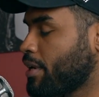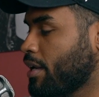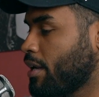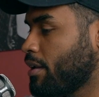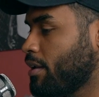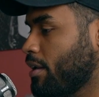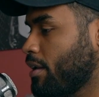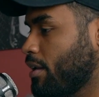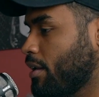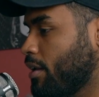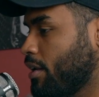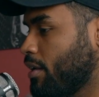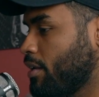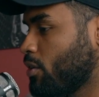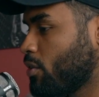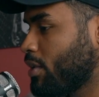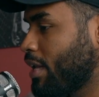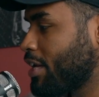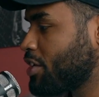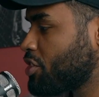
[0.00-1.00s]
But,
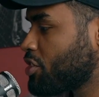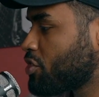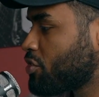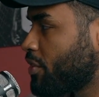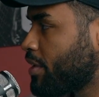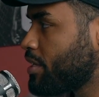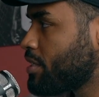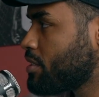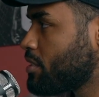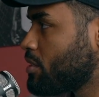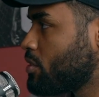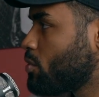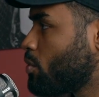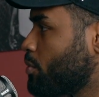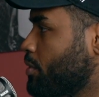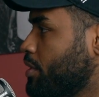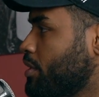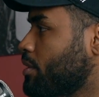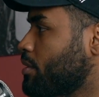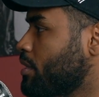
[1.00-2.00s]
you know, that's just
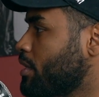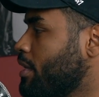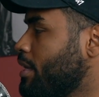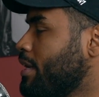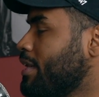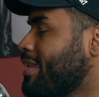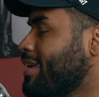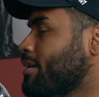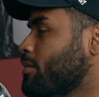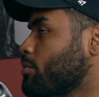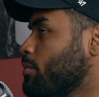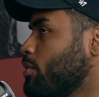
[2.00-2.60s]
crazy. You don't hear it.